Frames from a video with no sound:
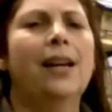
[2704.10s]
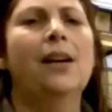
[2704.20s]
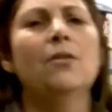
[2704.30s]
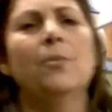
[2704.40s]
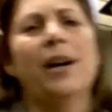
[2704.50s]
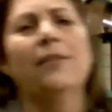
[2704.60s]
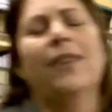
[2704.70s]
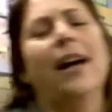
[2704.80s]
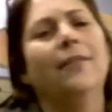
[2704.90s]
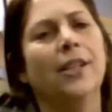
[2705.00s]
oh, about
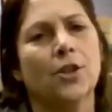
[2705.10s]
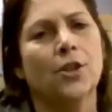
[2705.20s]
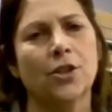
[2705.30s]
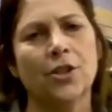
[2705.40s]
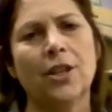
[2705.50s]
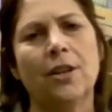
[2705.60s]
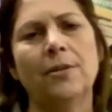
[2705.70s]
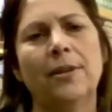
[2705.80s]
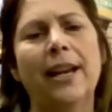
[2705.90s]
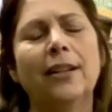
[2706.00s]
five years or so
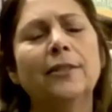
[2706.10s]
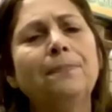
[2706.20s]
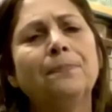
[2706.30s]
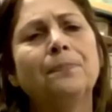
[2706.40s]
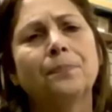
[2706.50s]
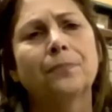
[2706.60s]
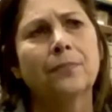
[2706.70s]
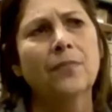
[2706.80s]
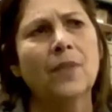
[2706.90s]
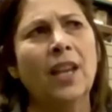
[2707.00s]
now,
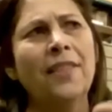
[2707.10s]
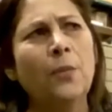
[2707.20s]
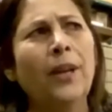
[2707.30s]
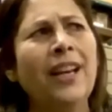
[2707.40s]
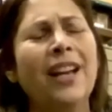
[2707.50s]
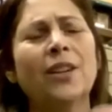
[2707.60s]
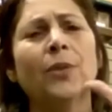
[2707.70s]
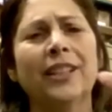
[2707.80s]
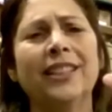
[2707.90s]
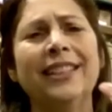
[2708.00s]
that we got a
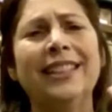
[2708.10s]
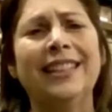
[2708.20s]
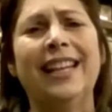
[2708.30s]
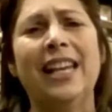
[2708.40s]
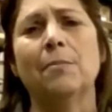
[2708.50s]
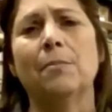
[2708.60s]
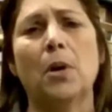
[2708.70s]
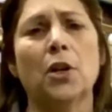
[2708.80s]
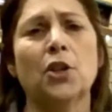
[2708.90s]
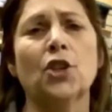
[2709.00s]
really late
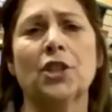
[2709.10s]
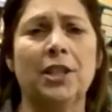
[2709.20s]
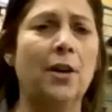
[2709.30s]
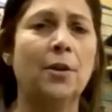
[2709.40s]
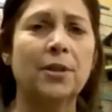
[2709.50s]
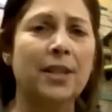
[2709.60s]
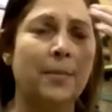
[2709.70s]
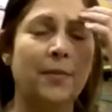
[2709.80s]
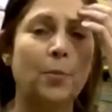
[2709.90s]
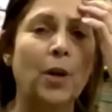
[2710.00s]
March snow. Some
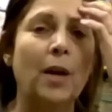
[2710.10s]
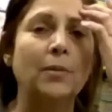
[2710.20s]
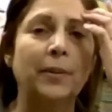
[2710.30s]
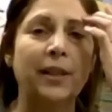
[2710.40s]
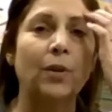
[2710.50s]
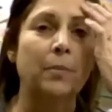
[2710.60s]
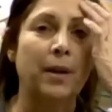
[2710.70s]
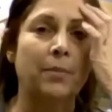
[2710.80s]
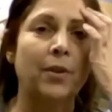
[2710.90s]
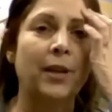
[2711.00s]
of you probably
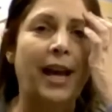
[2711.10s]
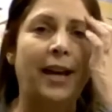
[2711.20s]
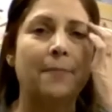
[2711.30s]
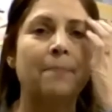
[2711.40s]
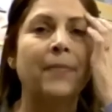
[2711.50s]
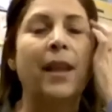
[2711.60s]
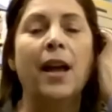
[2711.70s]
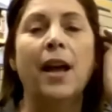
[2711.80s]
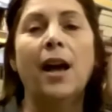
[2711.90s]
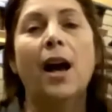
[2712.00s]
remember that.
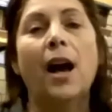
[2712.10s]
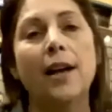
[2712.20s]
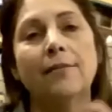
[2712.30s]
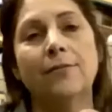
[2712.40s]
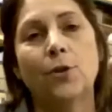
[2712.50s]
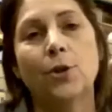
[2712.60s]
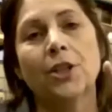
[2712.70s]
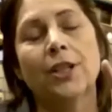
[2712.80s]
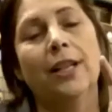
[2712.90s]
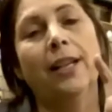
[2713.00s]

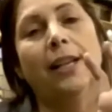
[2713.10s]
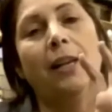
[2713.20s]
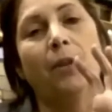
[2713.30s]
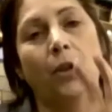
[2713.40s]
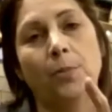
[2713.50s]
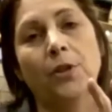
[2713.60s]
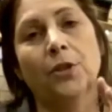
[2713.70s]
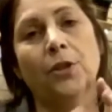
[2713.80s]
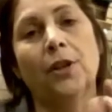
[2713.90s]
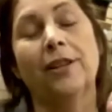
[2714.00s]
Unfortunately,
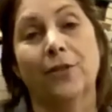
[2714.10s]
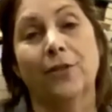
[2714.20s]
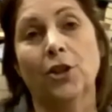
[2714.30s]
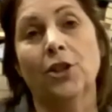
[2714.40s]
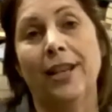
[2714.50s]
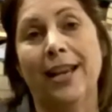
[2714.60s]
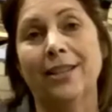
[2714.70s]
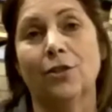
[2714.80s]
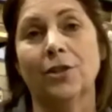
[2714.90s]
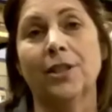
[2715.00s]
bluebirds are our first
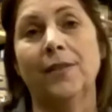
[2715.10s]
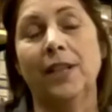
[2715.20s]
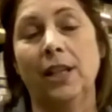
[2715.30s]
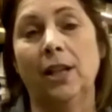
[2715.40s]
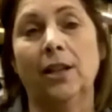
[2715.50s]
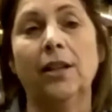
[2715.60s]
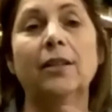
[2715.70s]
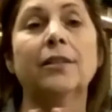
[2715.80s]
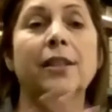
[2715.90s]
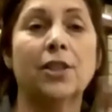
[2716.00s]
nesters of the
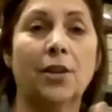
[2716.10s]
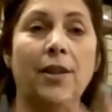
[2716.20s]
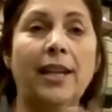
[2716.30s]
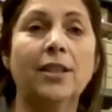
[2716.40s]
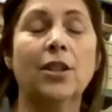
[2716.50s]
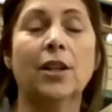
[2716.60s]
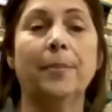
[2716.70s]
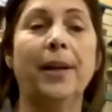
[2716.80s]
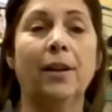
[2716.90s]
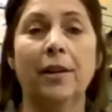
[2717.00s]
year, so they
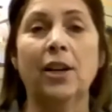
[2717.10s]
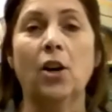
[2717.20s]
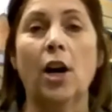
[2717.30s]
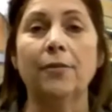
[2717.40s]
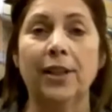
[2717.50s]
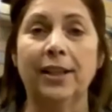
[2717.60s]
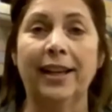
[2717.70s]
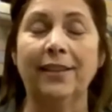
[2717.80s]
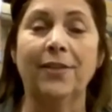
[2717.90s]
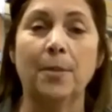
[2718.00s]
start pairing off in
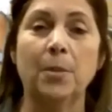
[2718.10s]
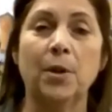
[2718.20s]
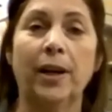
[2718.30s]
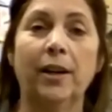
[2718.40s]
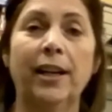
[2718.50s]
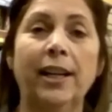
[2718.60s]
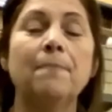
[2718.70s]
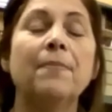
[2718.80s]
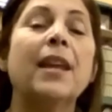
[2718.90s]
late February.